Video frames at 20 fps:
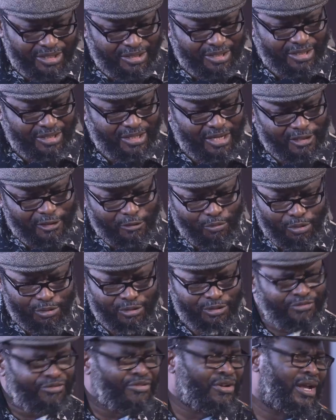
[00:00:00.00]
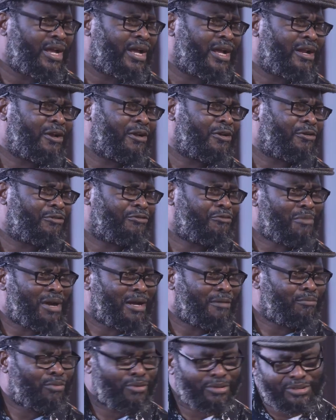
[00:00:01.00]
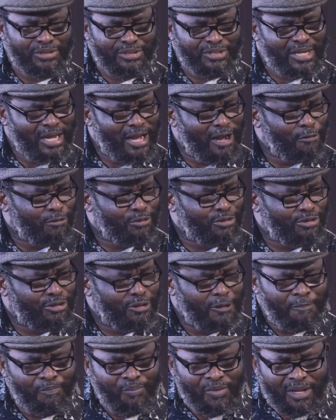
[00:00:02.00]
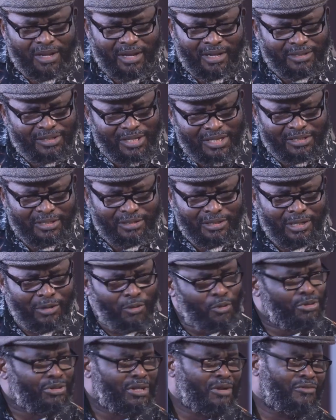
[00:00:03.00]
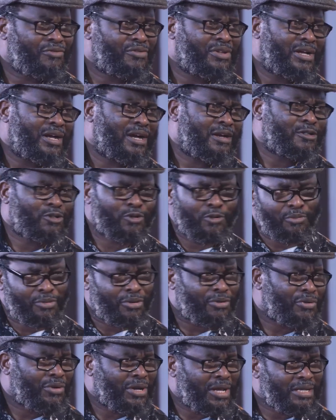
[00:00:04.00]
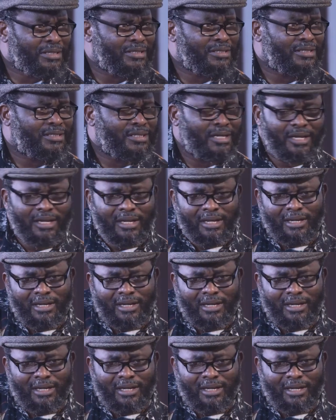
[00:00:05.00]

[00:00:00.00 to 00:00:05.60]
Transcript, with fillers: this atmosphere of my brother's house and yet the owner of the house more or less